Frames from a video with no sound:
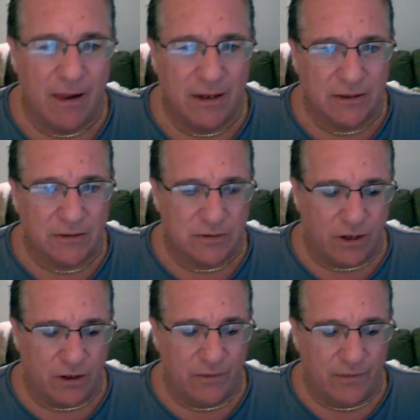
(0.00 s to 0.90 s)

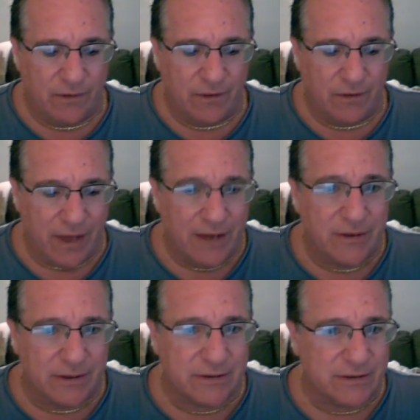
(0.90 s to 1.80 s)
So then
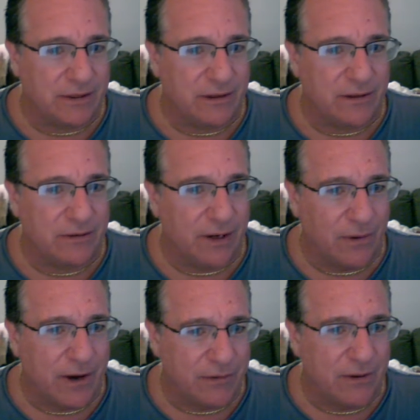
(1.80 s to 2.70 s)
you can see right
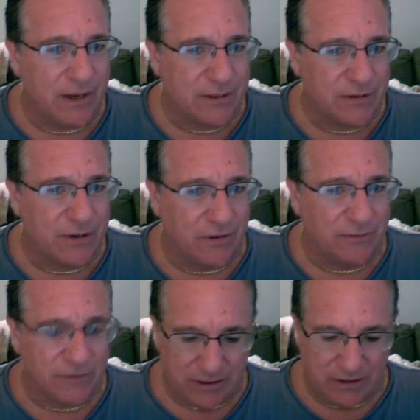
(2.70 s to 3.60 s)
away, Green Bay's an
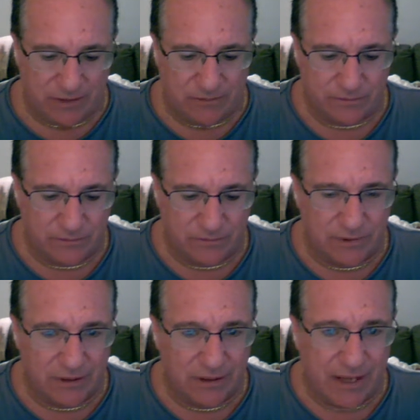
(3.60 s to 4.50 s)
over team,
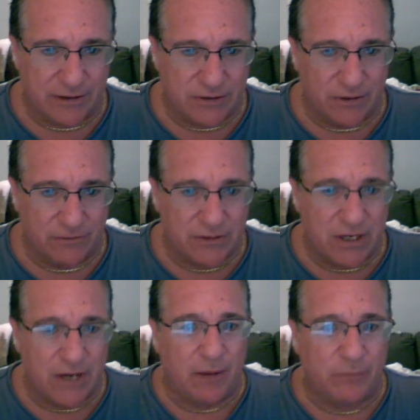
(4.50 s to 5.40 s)
Atlanta's an over
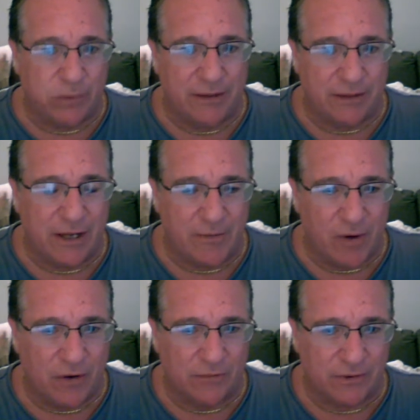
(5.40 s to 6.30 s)
team, I'm playing the
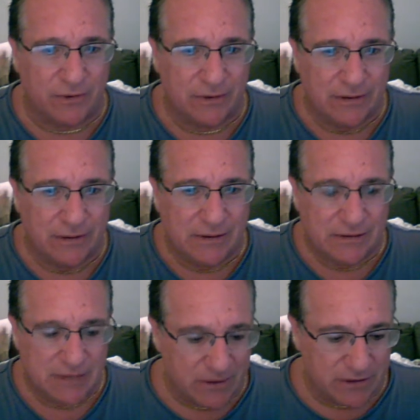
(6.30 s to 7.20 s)
game over.
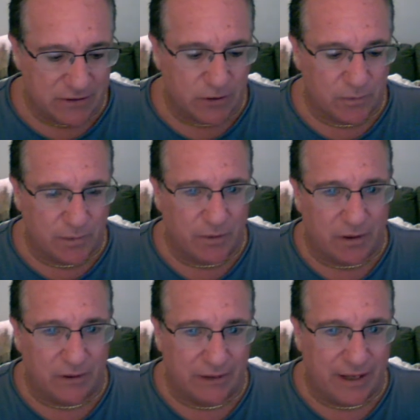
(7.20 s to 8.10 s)
Same thing in the Super
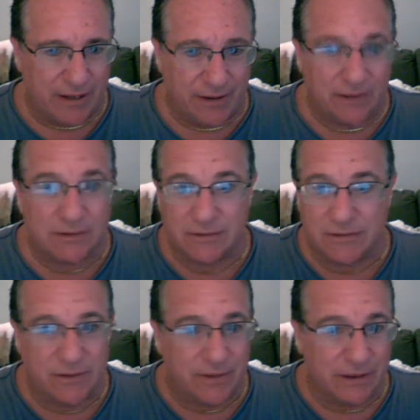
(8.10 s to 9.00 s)
Bowl. Atlanta,
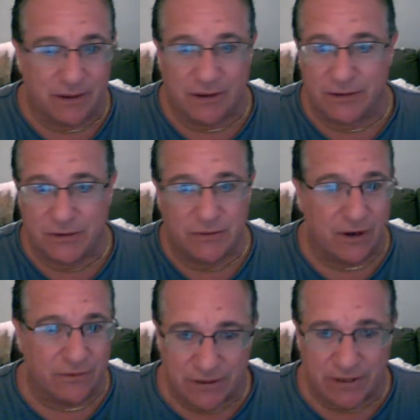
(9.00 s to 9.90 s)
New England, 2
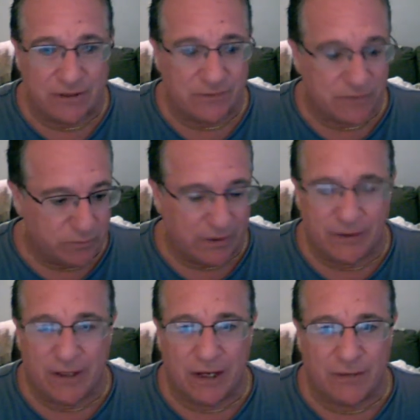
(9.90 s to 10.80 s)
over teams, play
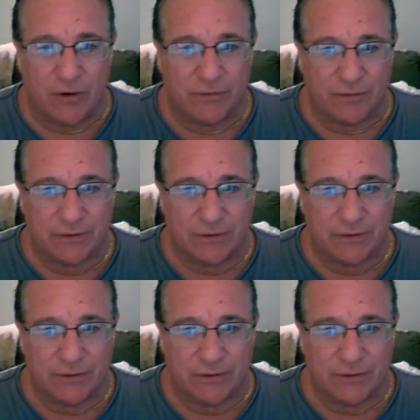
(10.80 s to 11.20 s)
the game over.